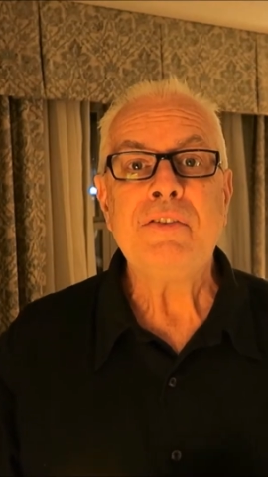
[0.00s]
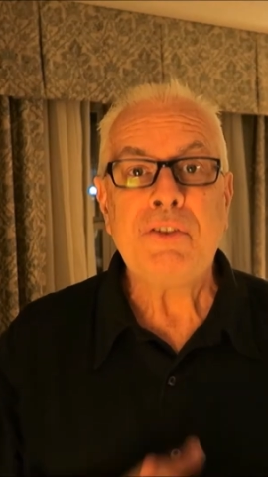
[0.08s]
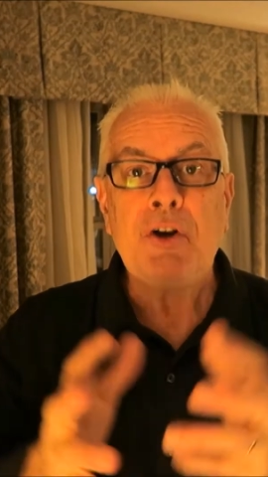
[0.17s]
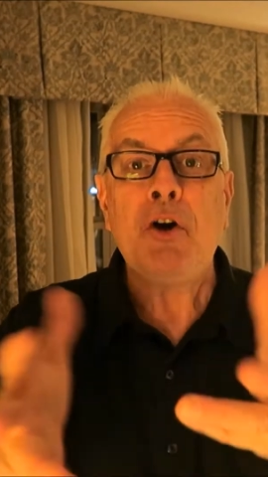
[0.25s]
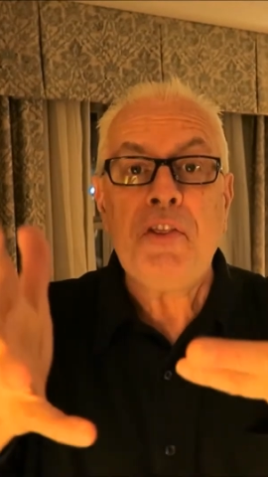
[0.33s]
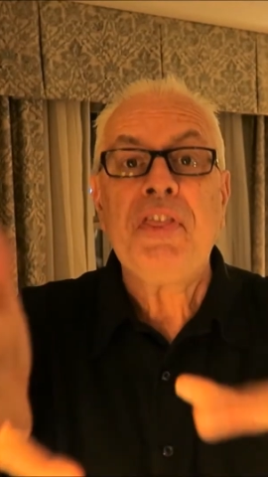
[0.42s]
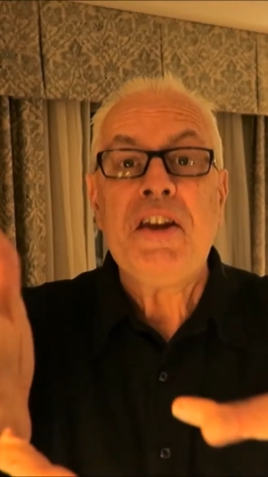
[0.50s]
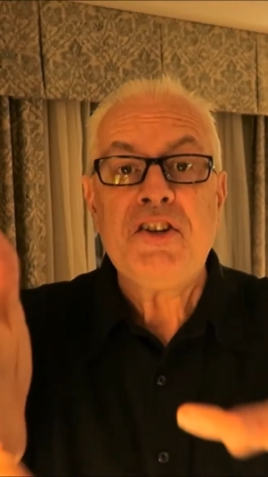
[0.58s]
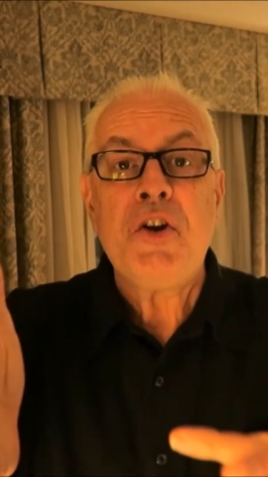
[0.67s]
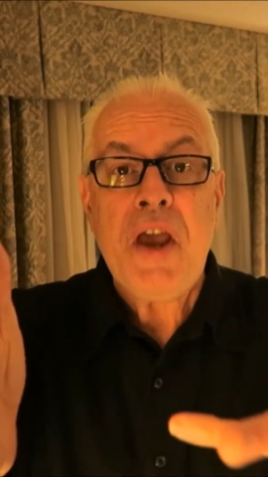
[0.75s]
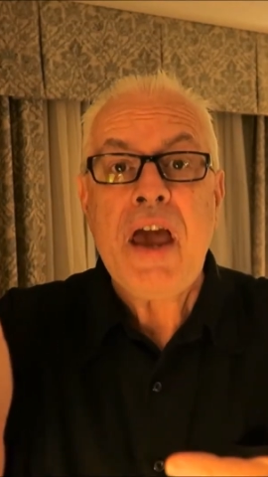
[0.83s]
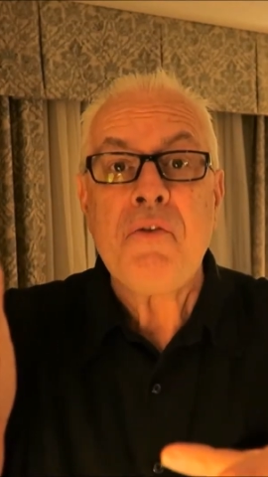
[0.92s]
The good
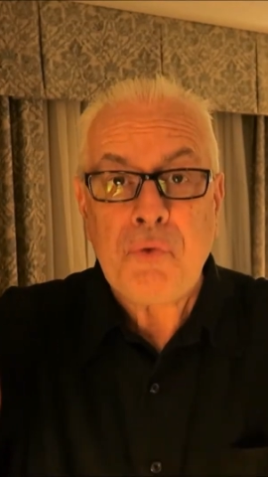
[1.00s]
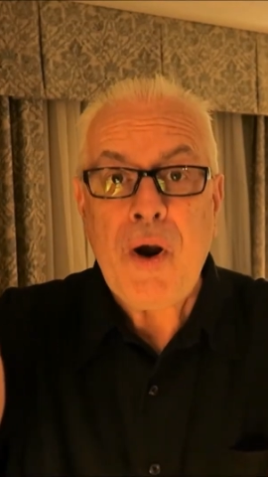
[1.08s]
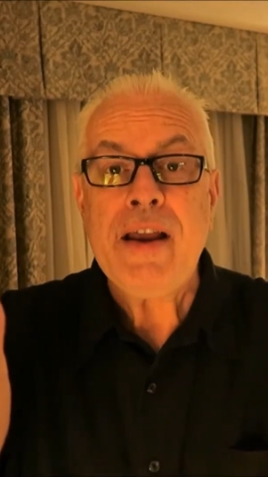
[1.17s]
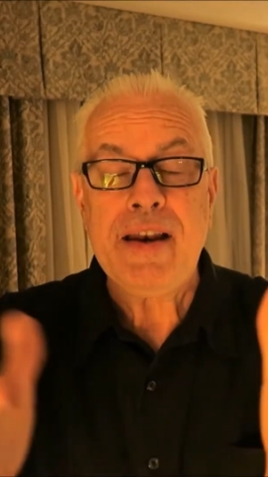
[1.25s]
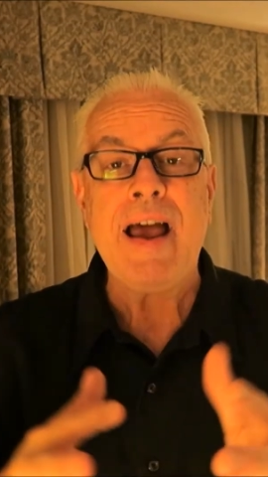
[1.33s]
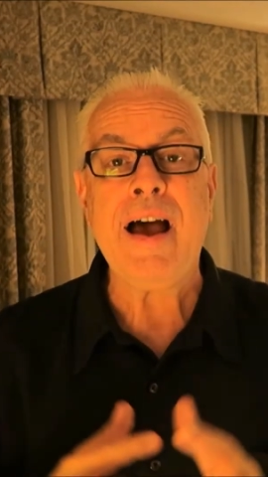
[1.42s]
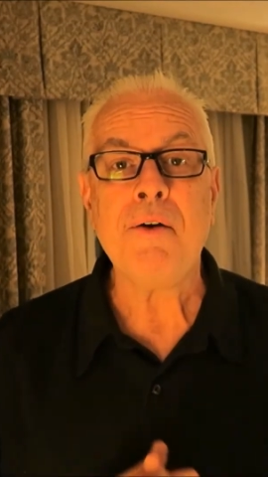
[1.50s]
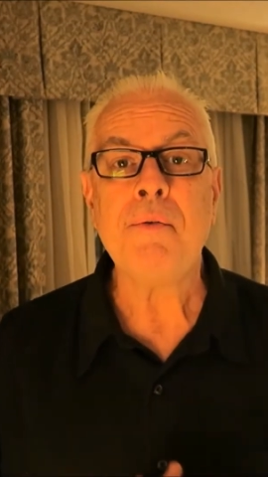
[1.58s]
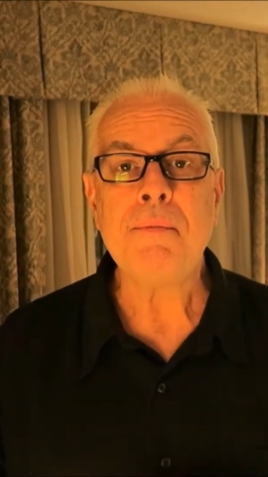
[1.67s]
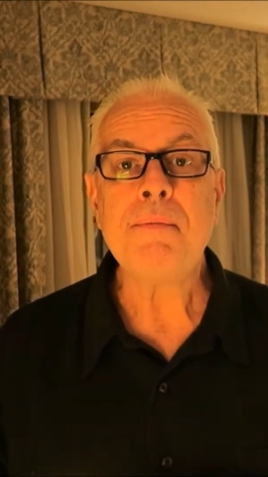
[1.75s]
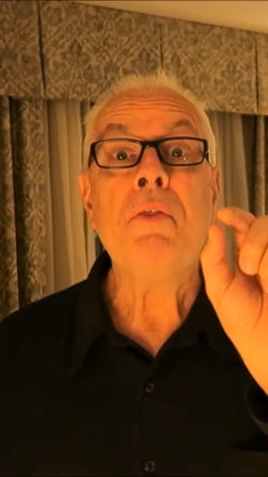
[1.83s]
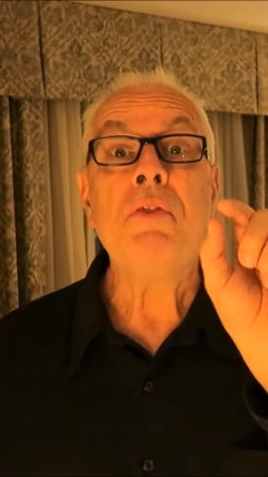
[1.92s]
things you have right now.
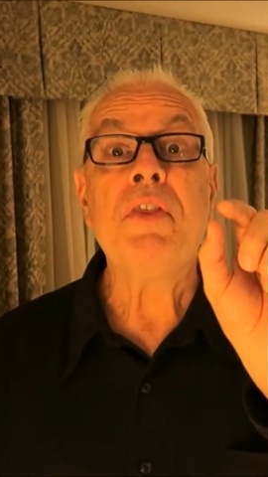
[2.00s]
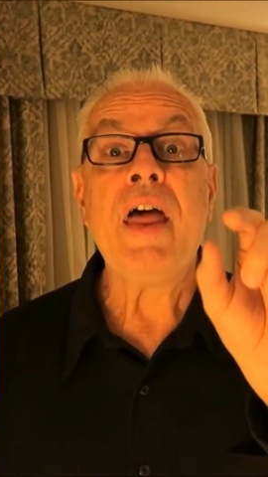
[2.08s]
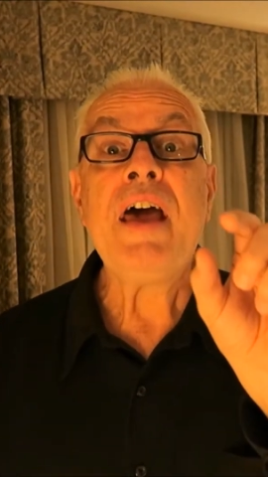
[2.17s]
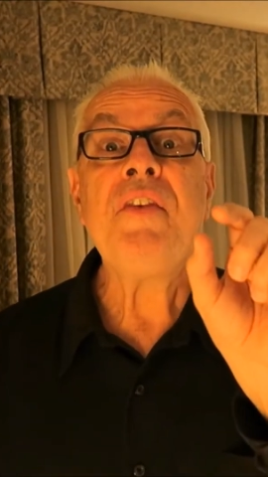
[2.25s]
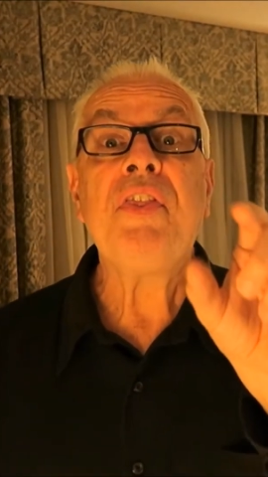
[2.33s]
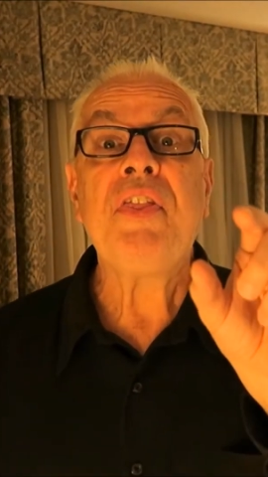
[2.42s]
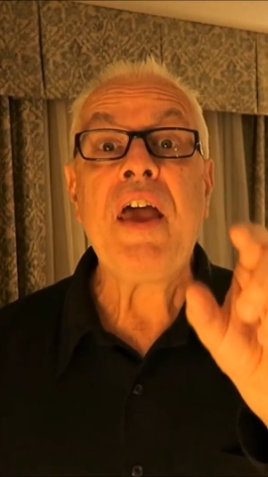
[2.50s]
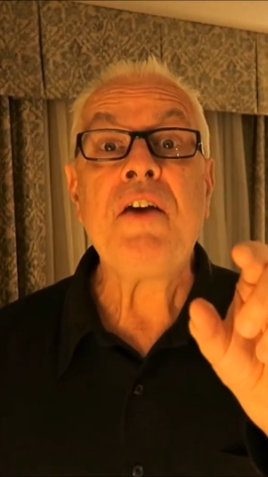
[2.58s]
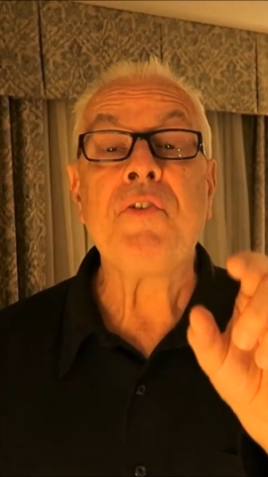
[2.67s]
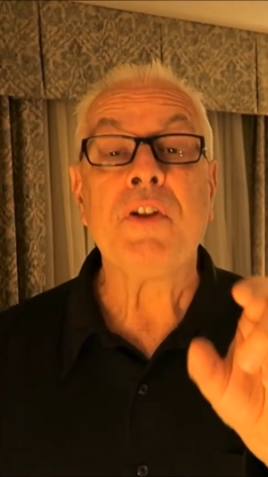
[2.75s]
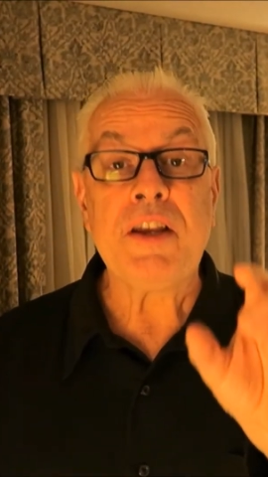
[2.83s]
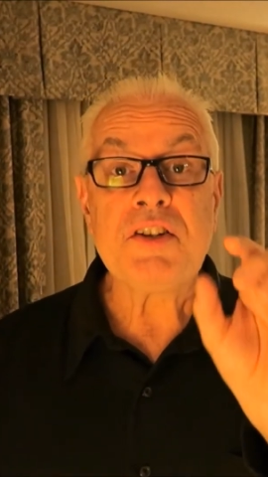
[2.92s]
That
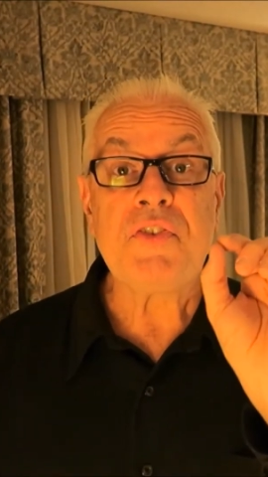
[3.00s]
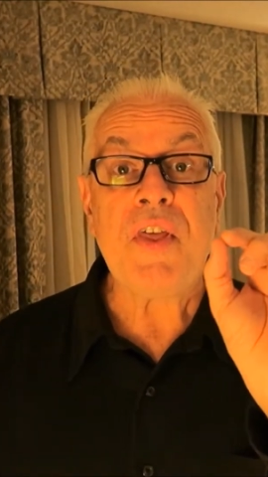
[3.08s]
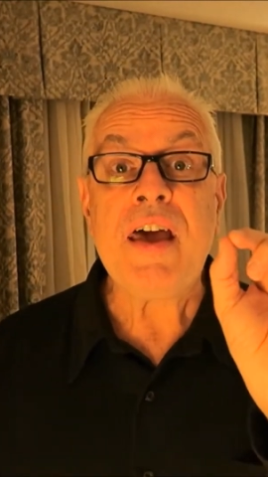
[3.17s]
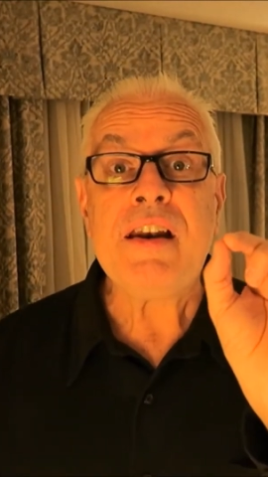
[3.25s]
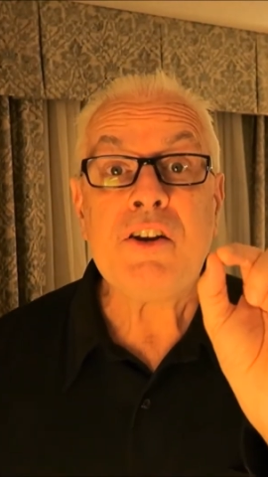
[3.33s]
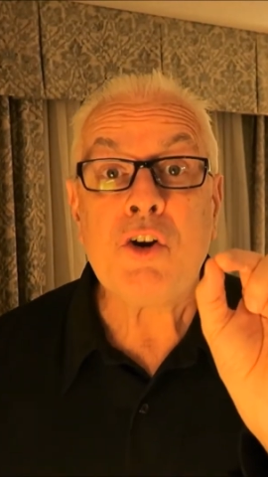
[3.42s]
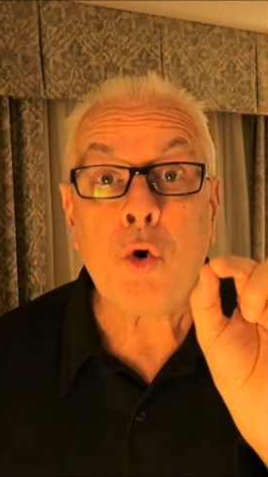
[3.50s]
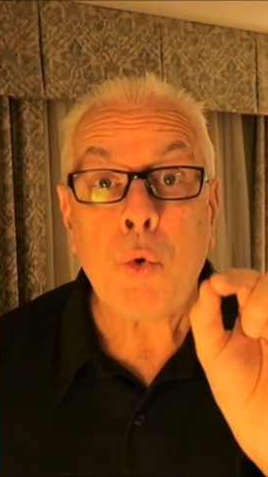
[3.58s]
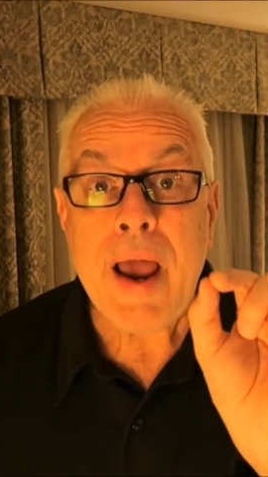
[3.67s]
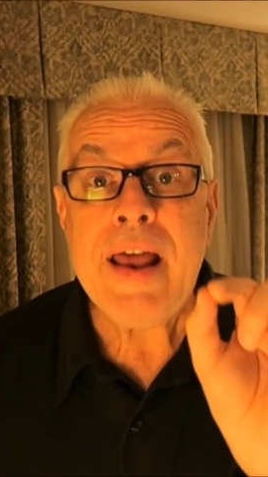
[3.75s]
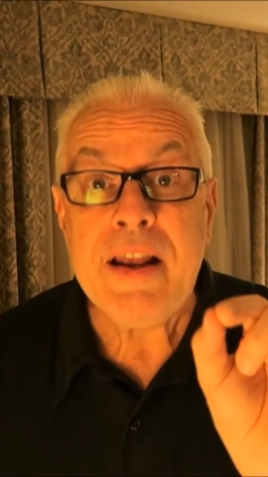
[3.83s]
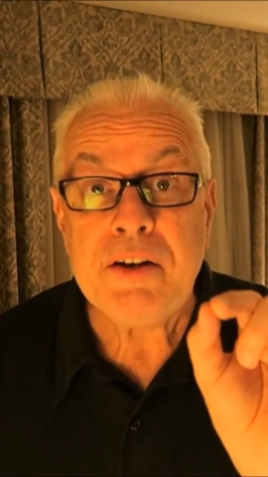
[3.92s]
thankfulness, that
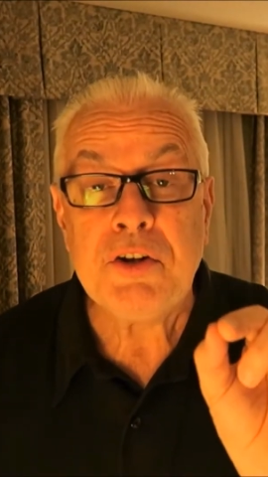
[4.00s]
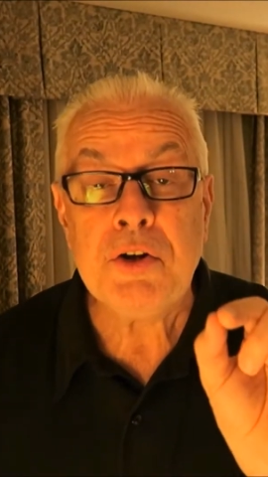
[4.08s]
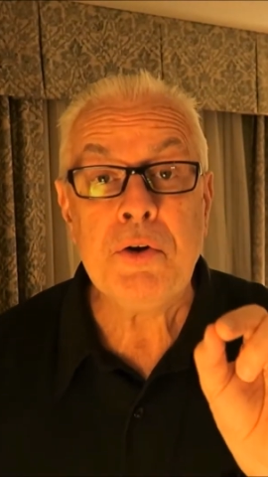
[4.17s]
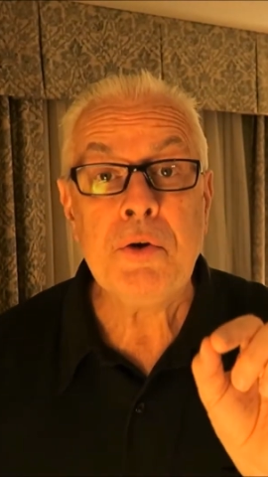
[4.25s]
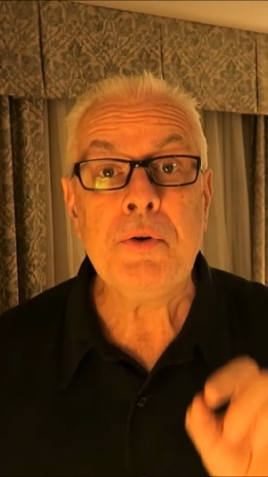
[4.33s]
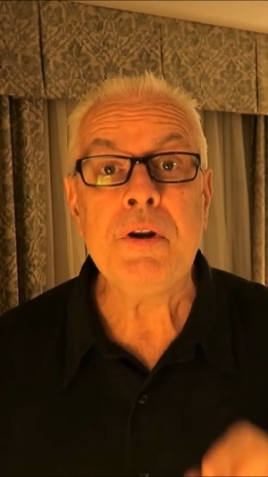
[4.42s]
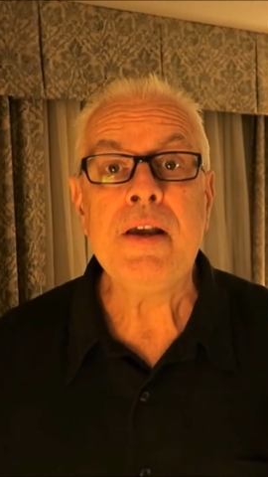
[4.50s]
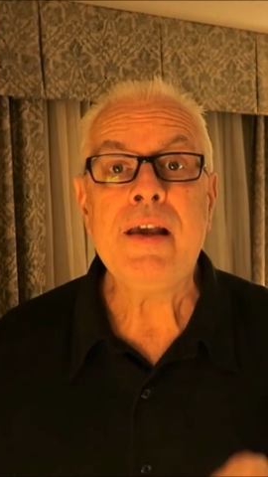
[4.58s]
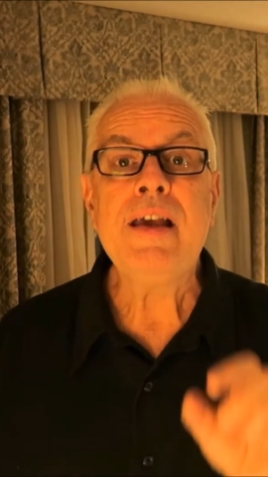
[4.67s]
gratitude